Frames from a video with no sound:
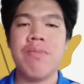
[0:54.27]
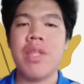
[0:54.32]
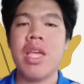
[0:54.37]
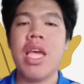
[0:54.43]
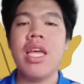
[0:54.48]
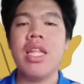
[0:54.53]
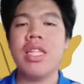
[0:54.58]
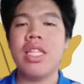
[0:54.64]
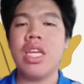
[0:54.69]

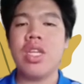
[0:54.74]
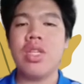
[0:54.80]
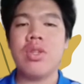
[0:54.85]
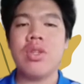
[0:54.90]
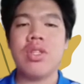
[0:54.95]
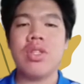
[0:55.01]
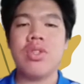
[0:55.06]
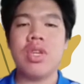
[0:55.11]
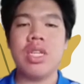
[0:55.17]
They
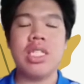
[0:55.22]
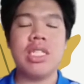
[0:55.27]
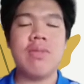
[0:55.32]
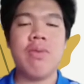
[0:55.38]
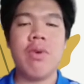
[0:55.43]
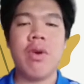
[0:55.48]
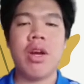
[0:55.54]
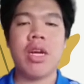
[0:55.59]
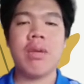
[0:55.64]

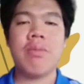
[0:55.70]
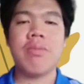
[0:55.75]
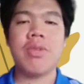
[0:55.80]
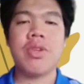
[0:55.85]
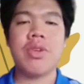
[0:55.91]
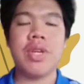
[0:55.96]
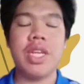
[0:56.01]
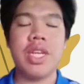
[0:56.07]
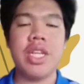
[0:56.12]
transform
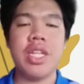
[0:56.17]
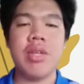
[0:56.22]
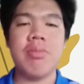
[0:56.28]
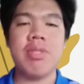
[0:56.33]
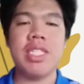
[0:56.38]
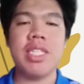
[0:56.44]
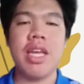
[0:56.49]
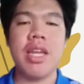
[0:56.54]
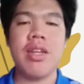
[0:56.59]
curriculum
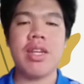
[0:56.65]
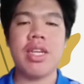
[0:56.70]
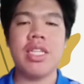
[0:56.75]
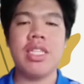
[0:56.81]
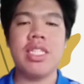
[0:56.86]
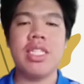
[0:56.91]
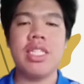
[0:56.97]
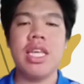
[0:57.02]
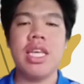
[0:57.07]

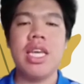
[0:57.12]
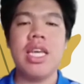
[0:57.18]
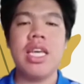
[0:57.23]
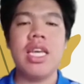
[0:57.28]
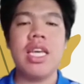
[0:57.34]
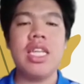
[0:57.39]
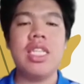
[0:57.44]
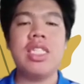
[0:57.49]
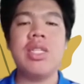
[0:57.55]
standards
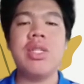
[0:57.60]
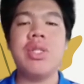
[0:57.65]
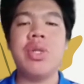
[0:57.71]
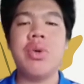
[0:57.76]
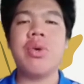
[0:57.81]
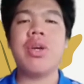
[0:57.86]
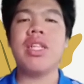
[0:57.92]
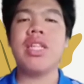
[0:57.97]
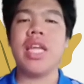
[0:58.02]
into
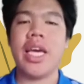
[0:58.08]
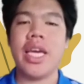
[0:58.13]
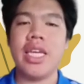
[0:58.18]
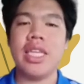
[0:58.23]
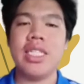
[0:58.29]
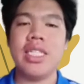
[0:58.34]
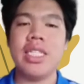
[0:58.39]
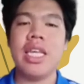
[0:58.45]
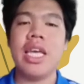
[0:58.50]

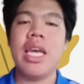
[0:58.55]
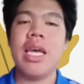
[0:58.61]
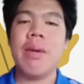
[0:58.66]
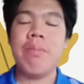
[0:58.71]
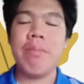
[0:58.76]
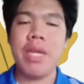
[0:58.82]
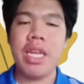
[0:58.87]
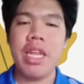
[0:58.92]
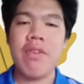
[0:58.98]
localized,
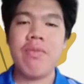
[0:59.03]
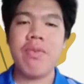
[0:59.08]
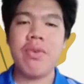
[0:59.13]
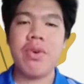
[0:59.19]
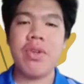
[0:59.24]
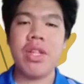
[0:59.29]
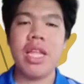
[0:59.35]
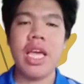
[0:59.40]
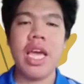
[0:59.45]
meaningful, and